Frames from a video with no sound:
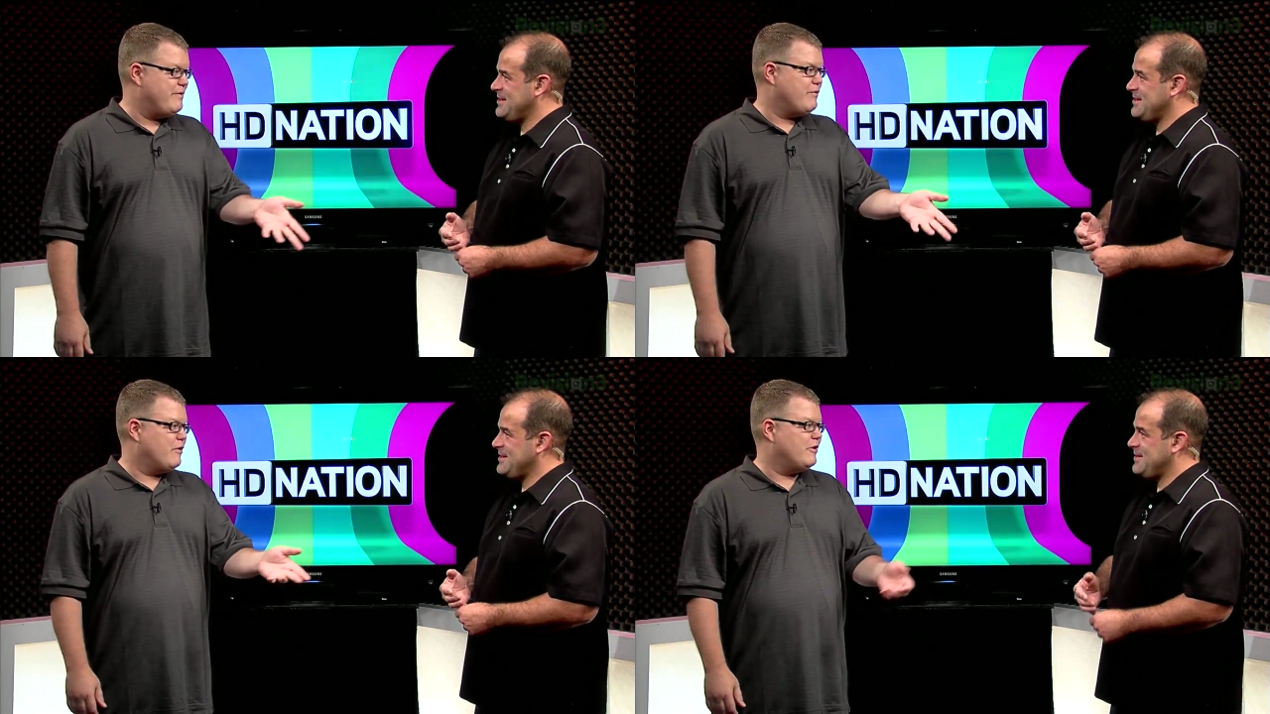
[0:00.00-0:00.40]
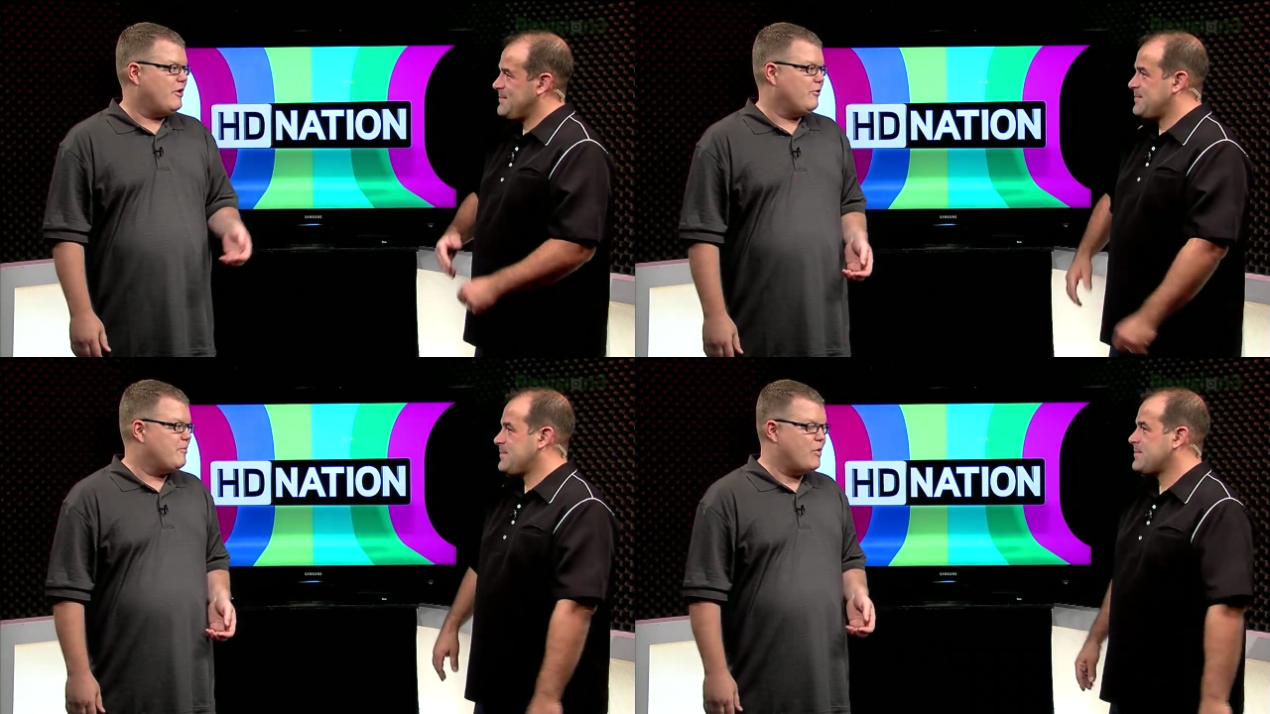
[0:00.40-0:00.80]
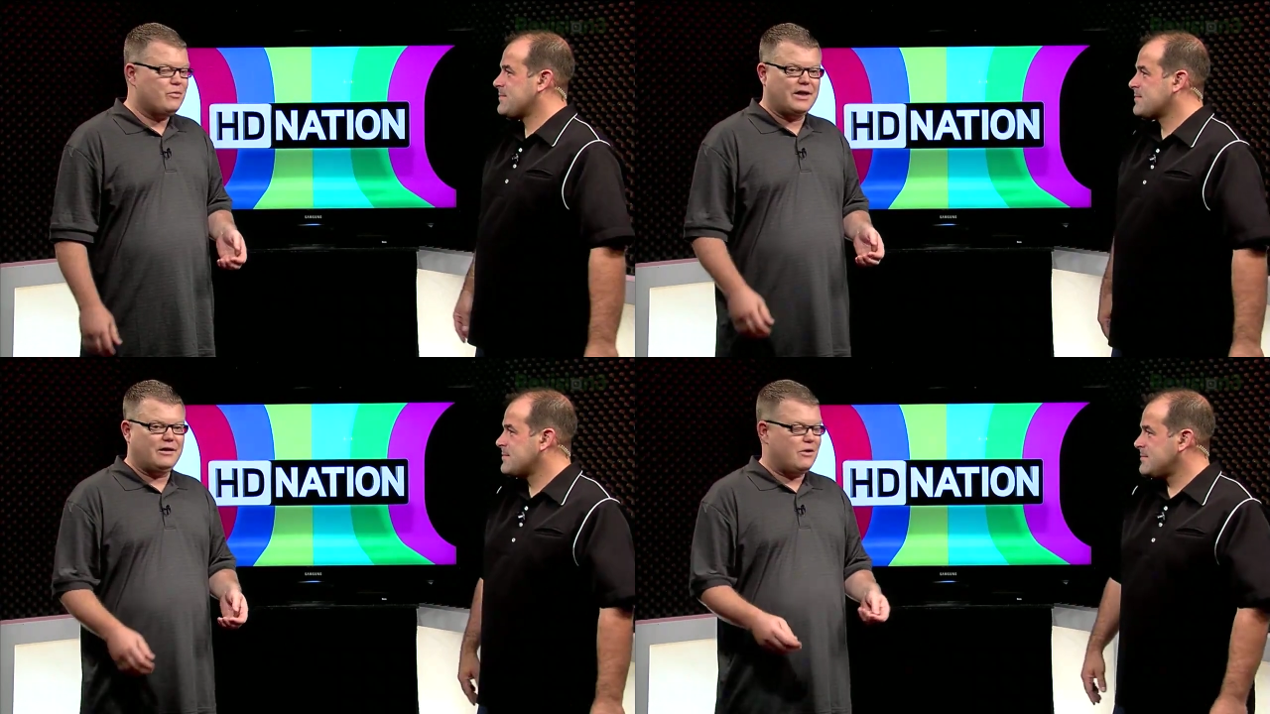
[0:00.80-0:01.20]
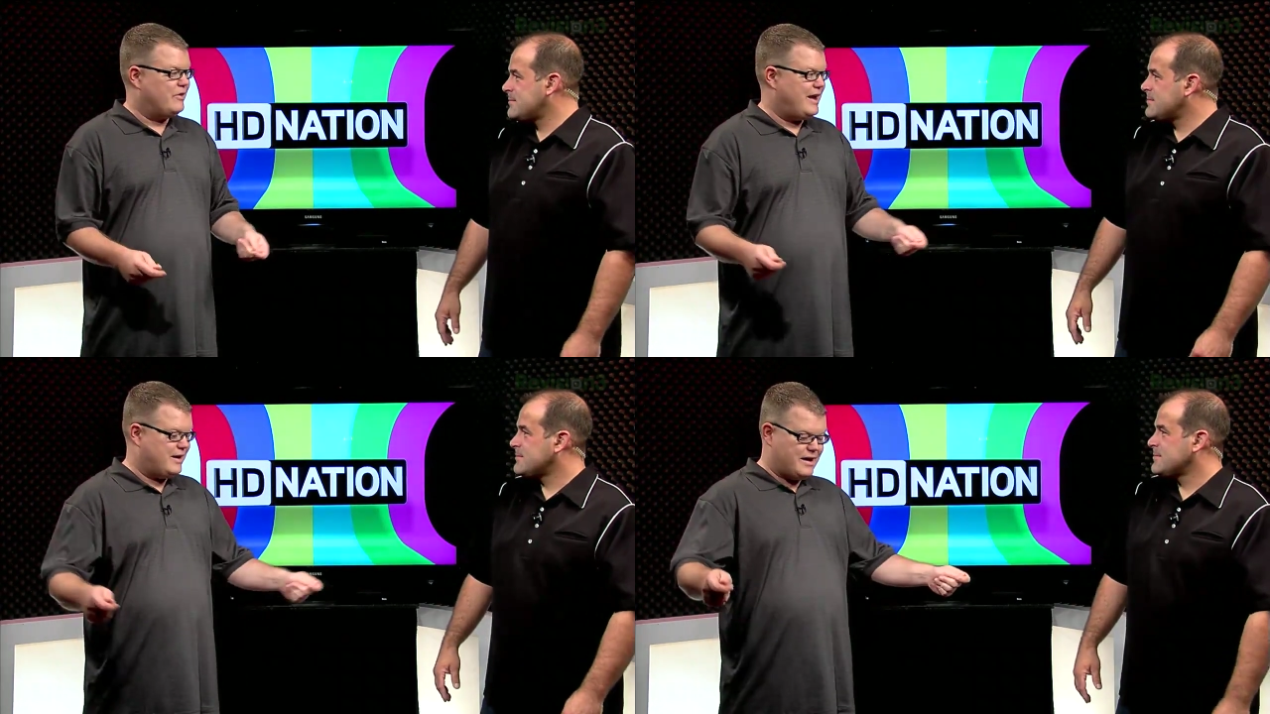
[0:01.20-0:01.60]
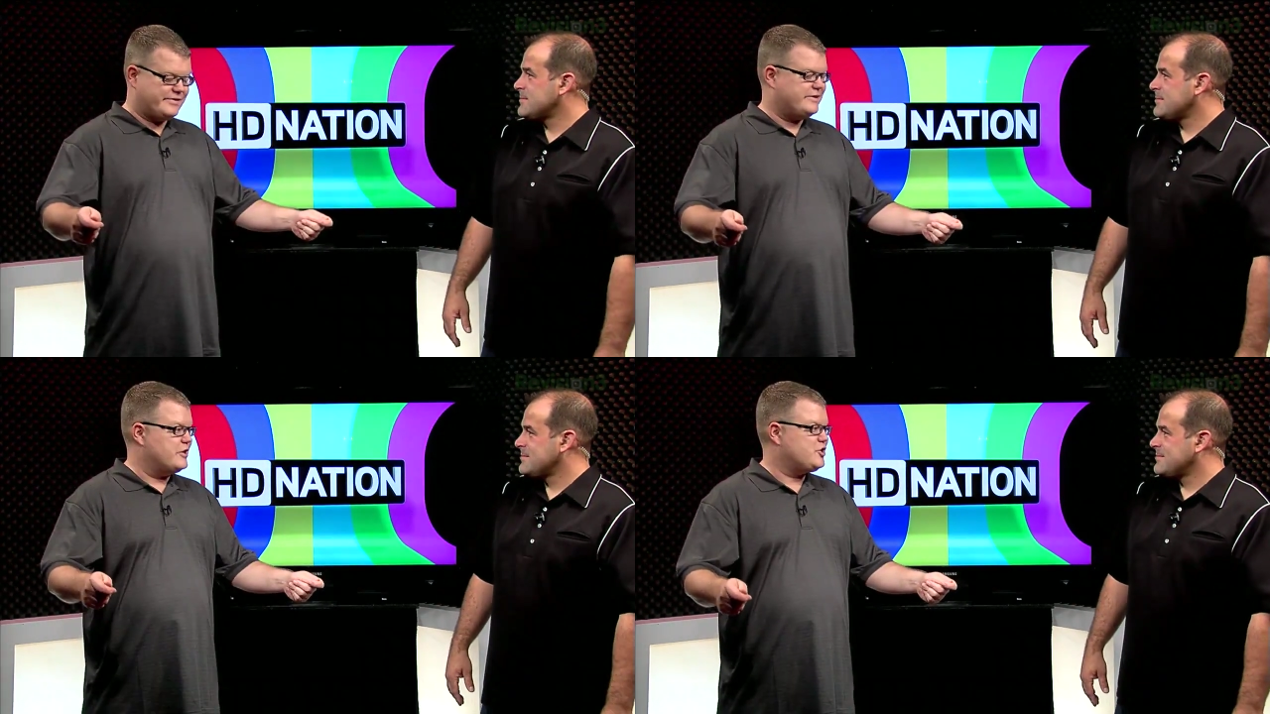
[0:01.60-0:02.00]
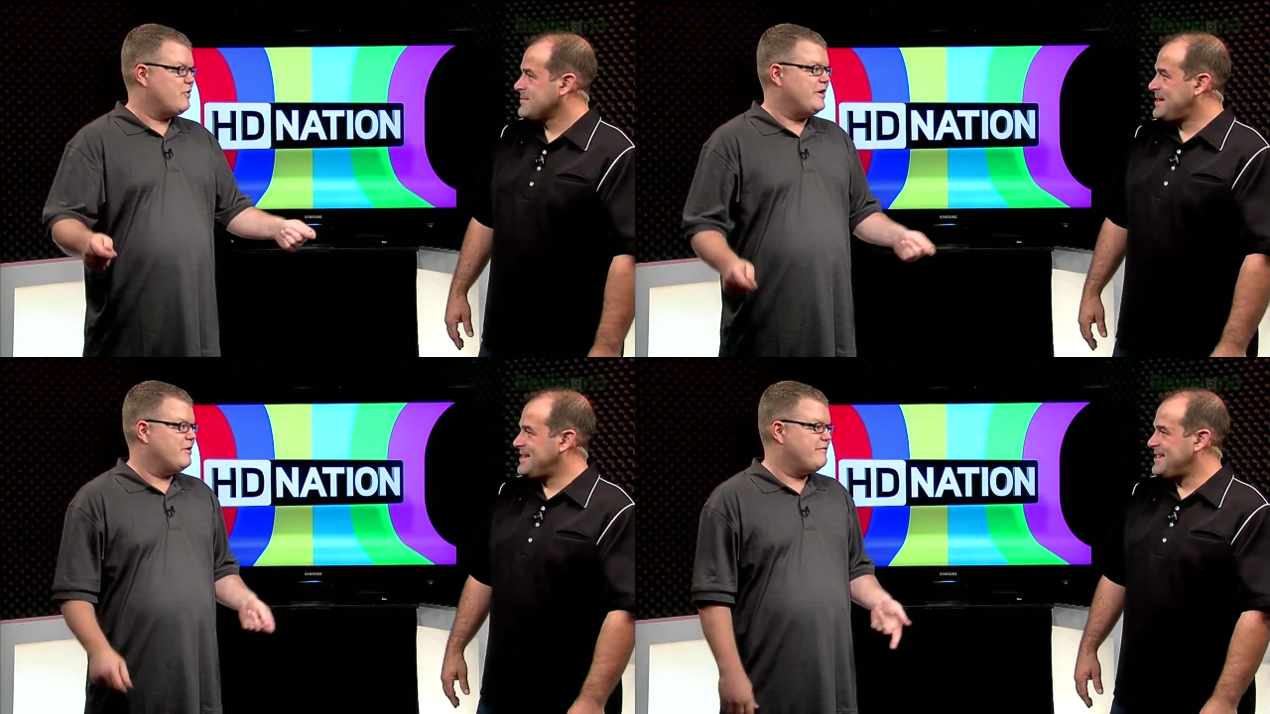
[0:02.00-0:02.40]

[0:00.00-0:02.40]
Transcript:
Speaker 1: three, four hundred dollar remote, let alone like a nice touchscreen